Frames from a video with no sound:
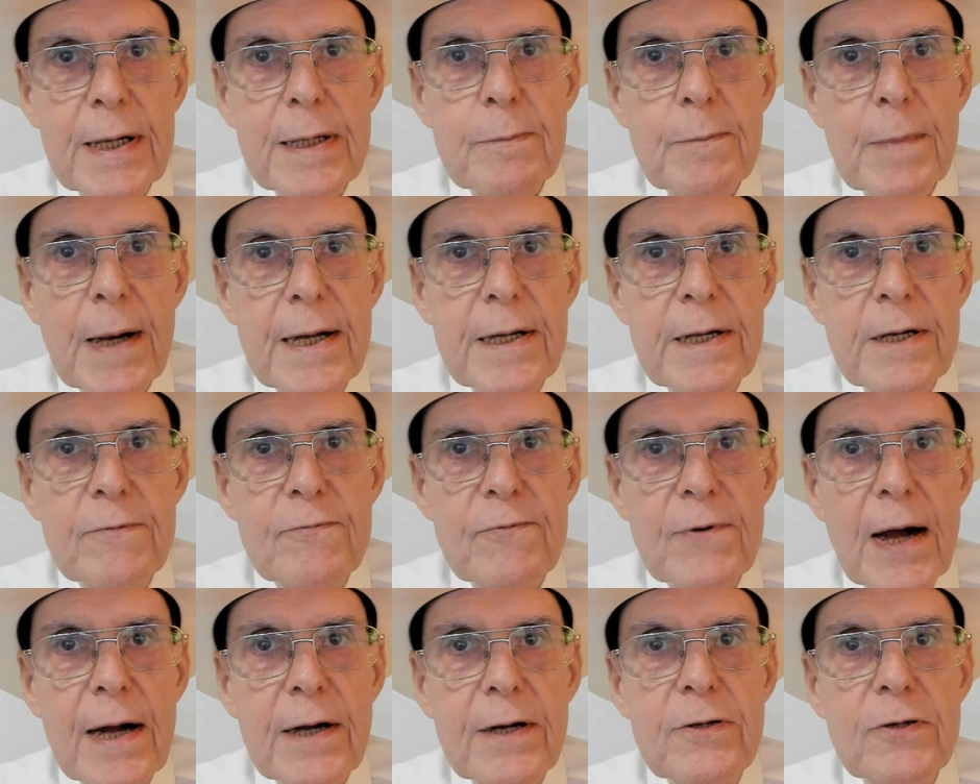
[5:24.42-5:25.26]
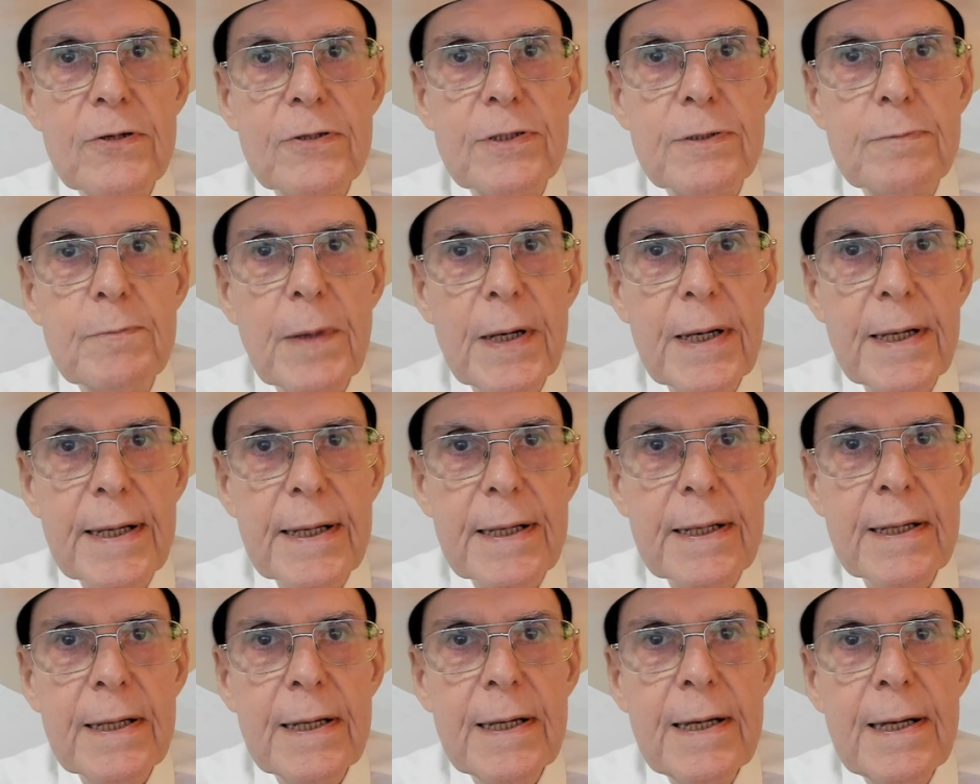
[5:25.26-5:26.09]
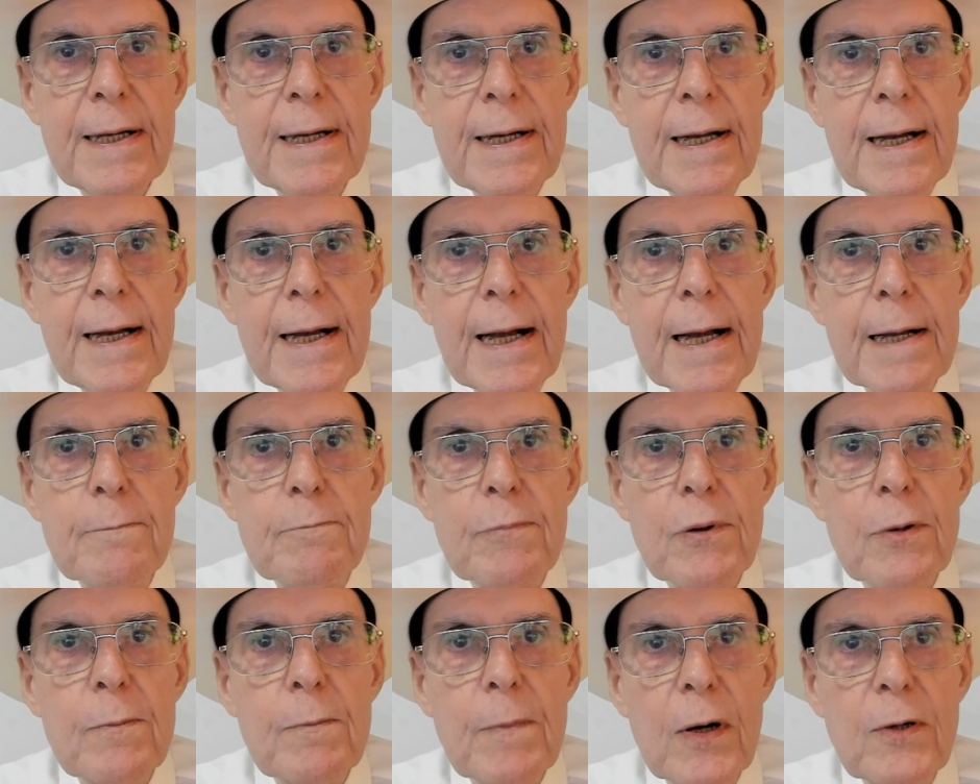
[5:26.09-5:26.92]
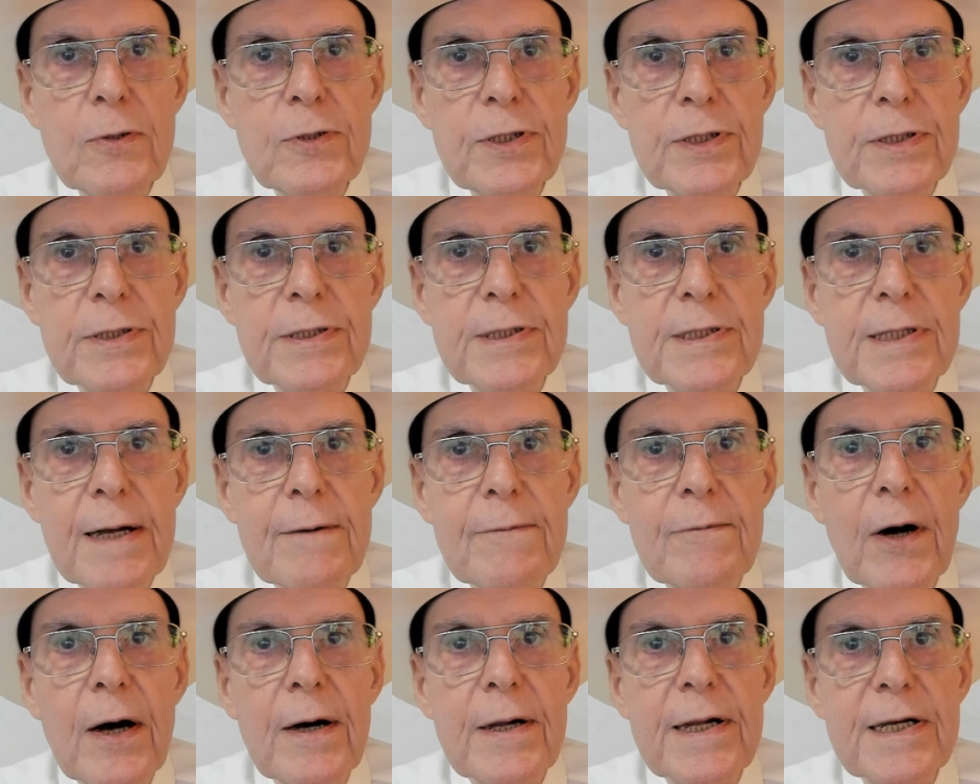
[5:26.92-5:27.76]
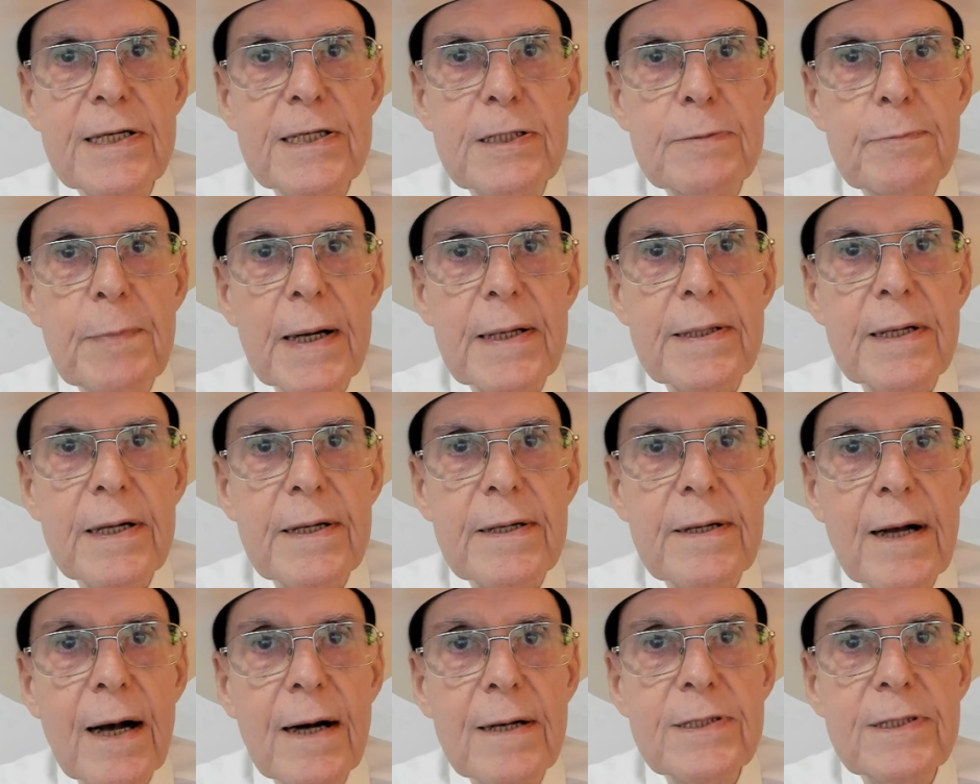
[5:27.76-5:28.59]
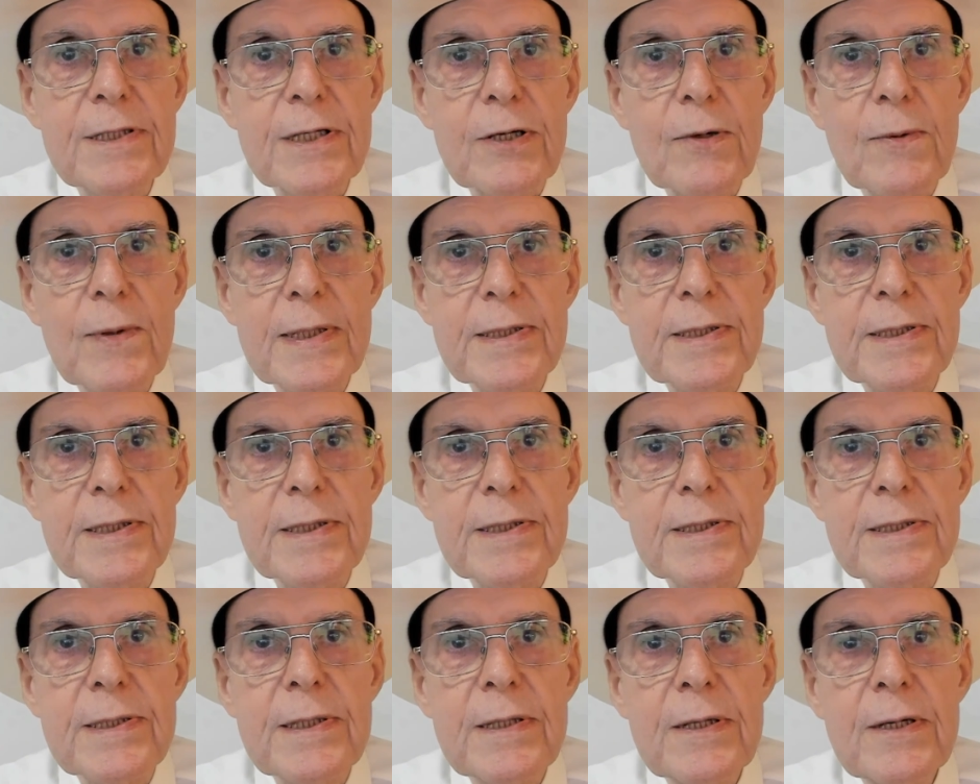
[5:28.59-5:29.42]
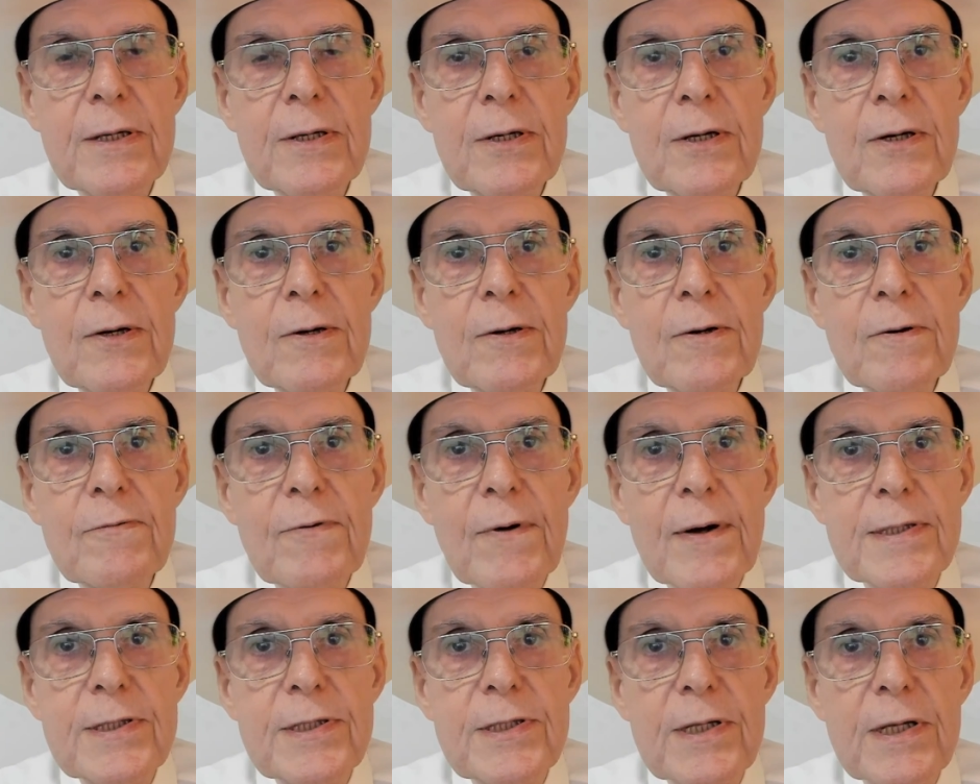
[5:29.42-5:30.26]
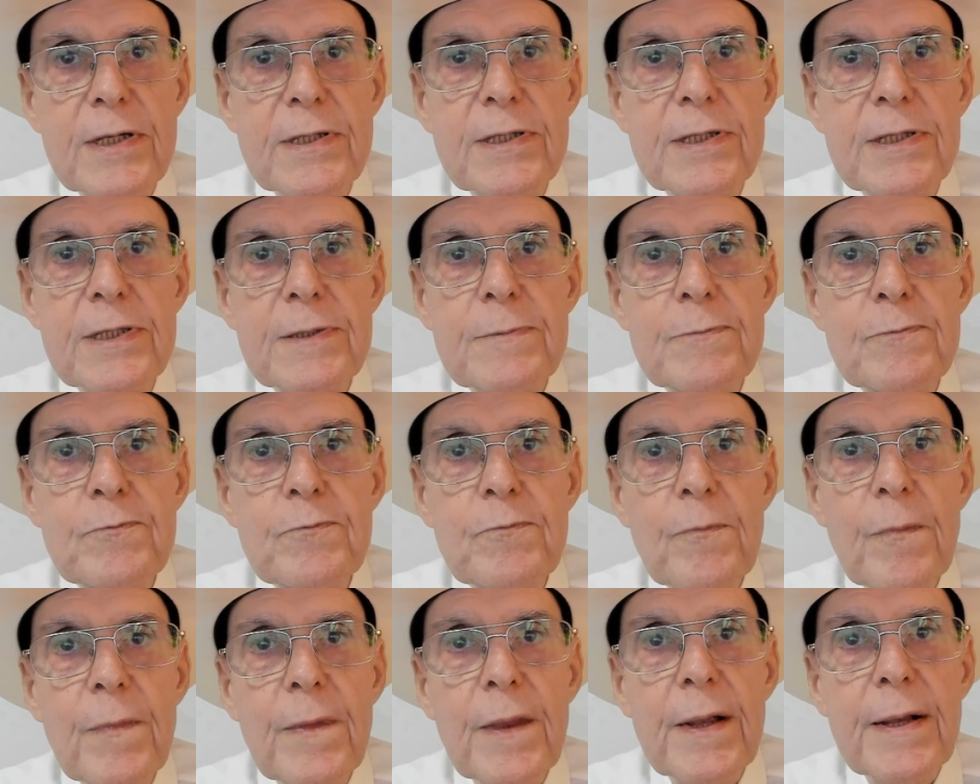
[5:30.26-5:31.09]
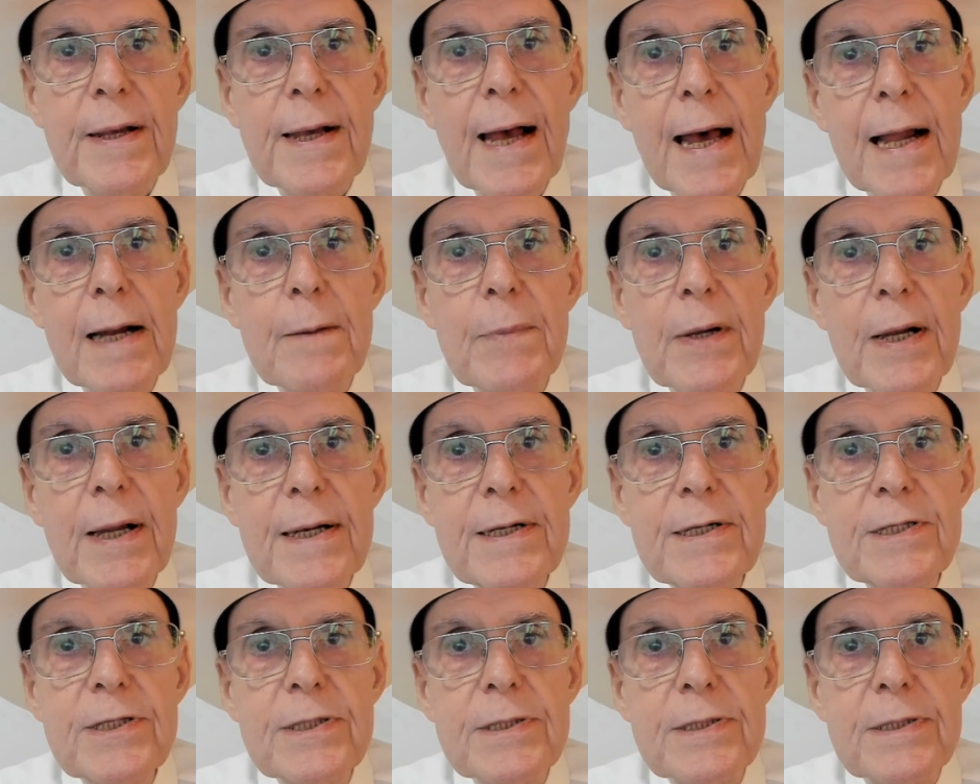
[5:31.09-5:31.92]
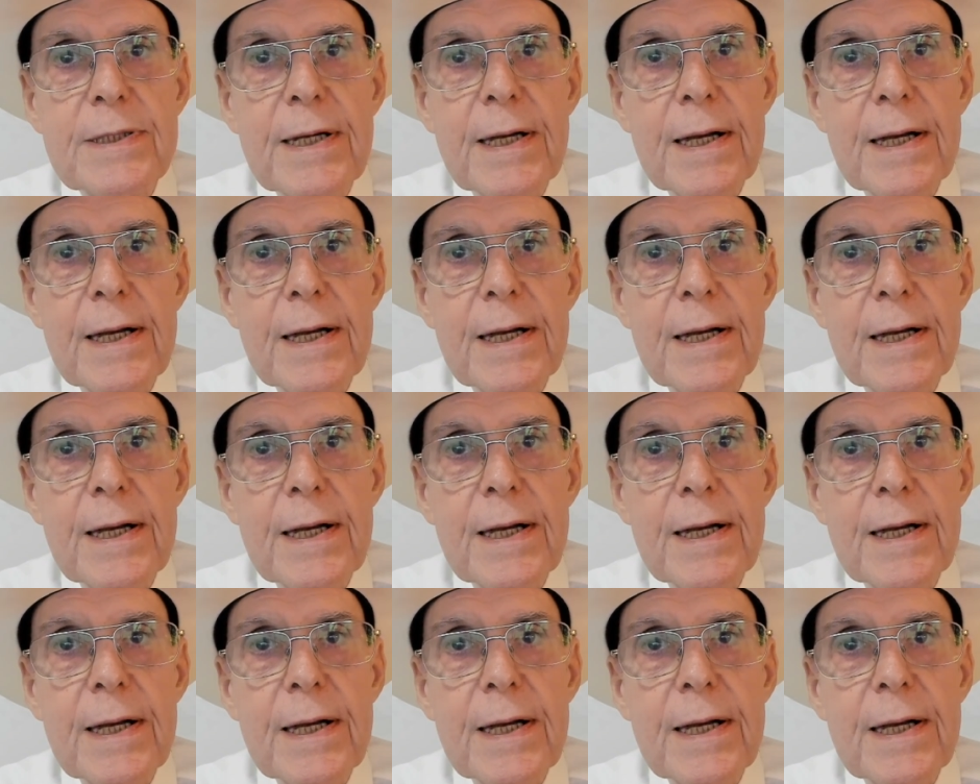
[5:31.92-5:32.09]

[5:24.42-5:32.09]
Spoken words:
manufacturers money, and promotions have unexpected consequences. For instance, cannibalization